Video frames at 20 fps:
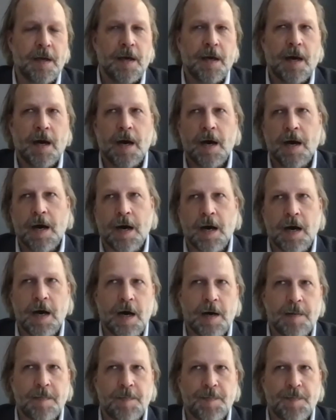
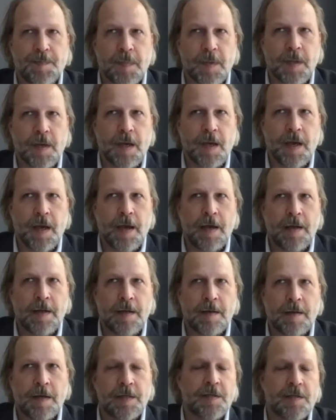And
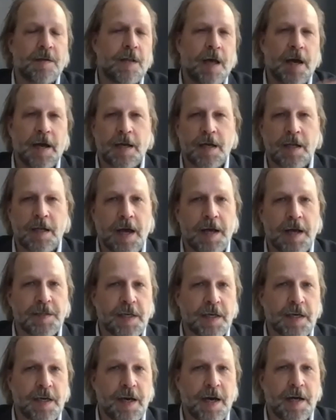because there are a lot of
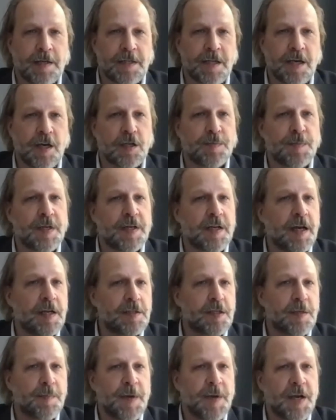classic cocktails, but
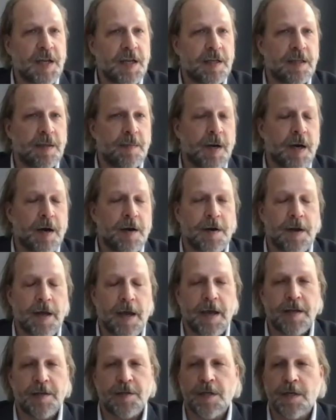not so many in the modern
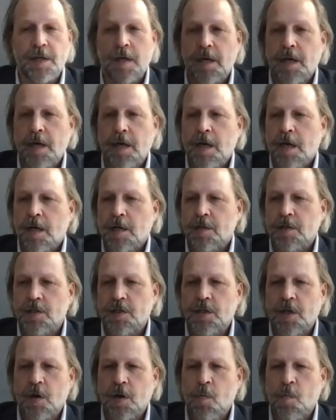age.
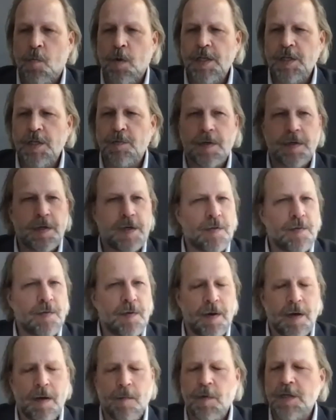So which one
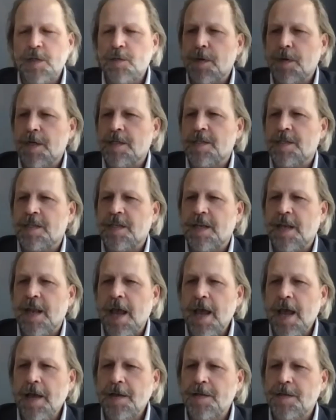is
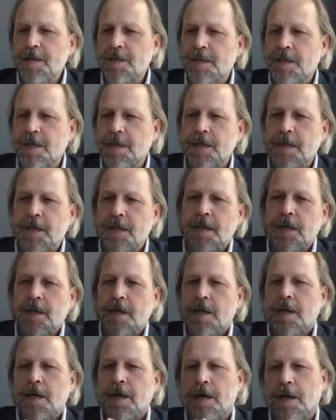next?
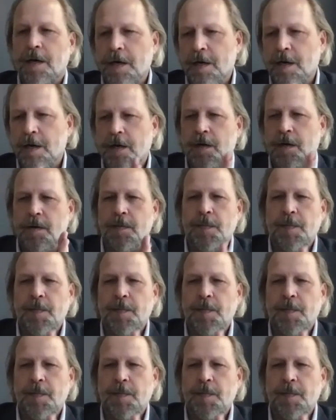There